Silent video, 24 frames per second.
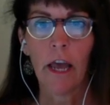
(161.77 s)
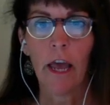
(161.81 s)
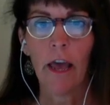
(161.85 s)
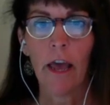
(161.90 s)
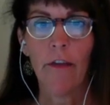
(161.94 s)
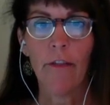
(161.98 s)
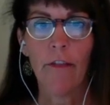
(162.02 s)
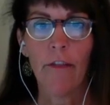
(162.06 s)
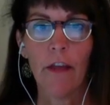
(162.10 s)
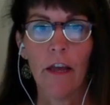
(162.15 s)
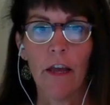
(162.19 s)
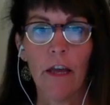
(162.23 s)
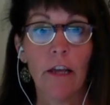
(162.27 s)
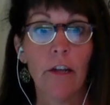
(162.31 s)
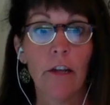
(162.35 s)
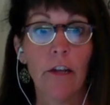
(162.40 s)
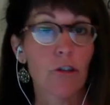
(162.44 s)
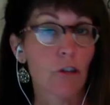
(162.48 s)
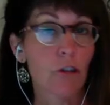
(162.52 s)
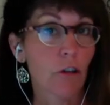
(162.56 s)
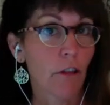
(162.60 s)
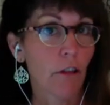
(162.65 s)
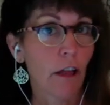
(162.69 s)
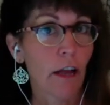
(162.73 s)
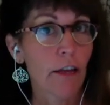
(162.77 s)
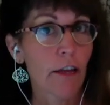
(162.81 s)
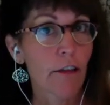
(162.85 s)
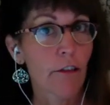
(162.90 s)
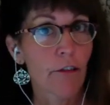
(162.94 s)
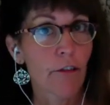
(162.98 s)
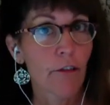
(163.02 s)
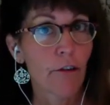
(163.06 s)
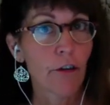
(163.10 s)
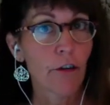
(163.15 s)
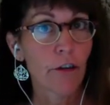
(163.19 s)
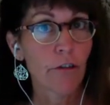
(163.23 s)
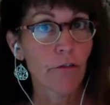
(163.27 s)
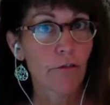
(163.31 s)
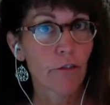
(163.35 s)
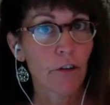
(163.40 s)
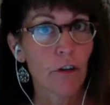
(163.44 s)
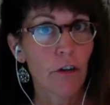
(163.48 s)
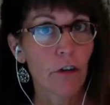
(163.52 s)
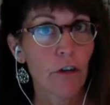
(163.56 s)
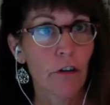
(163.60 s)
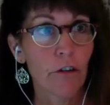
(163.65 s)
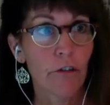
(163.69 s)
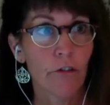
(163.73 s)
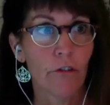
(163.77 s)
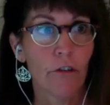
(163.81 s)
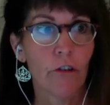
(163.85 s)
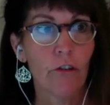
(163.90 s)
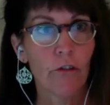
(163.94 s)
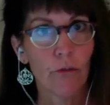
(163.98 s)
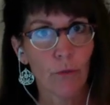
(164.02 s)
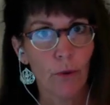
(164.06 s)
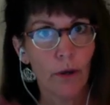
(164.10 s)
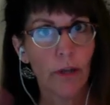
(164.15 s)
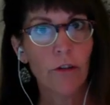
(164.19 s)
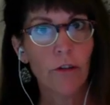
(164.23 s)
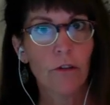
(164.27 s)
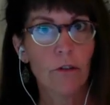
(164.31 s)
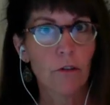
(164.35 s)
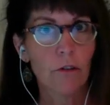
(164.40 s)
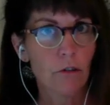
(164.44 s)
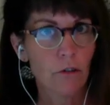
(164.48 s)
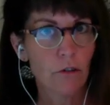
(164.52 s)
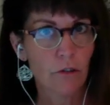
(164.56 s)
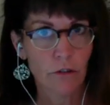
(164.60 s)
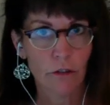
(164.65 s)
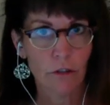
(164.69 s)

And then July 31st is when,